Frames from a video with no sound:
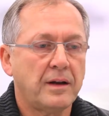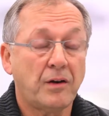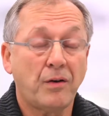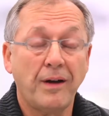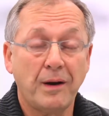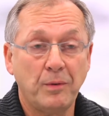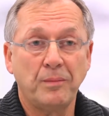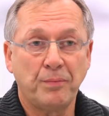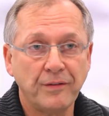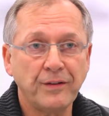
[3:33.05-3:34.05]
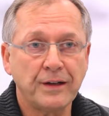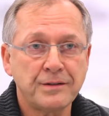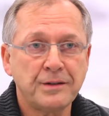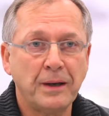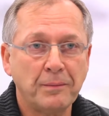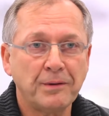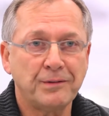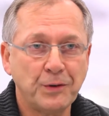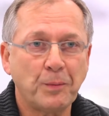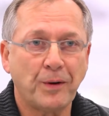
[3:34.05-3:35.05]
incredible privilege to be able
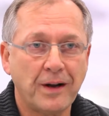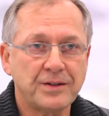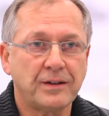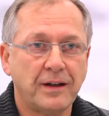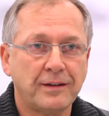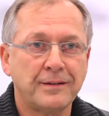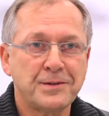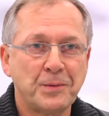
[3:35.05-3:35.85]
to do a project like this